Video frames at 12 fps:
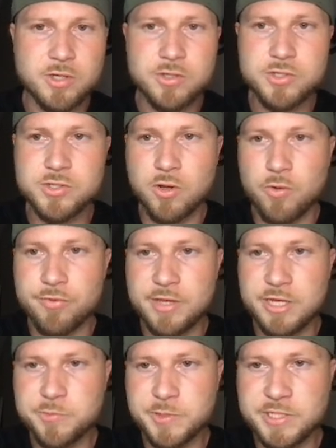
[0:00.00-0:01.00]
So
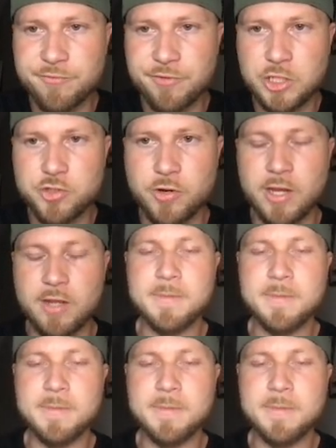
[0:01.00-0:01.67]
this specific trade,